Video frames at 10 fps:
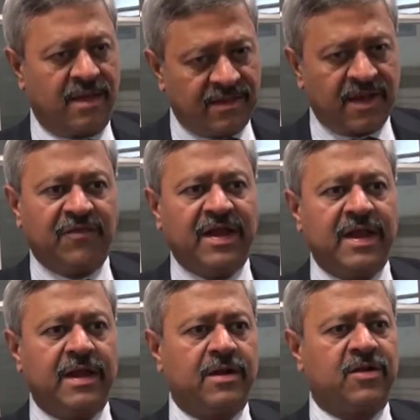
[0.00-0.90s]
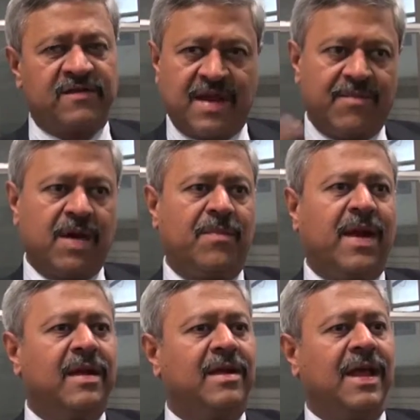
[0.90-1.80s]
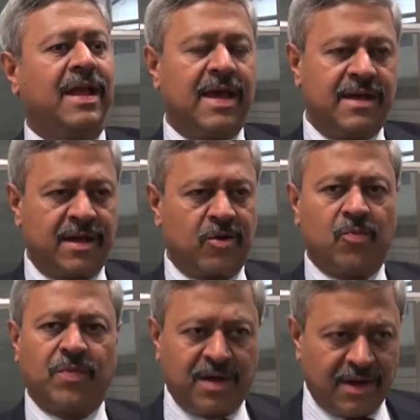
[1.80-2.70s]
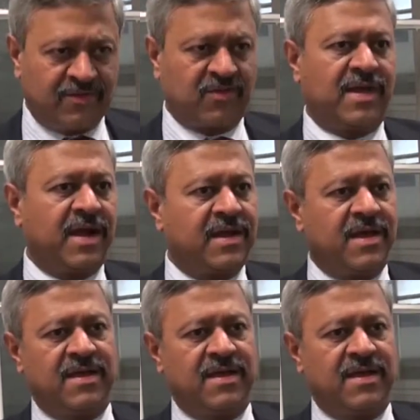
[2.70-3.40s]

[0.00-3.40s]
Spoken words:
that we needed to step up and declare it openly, so that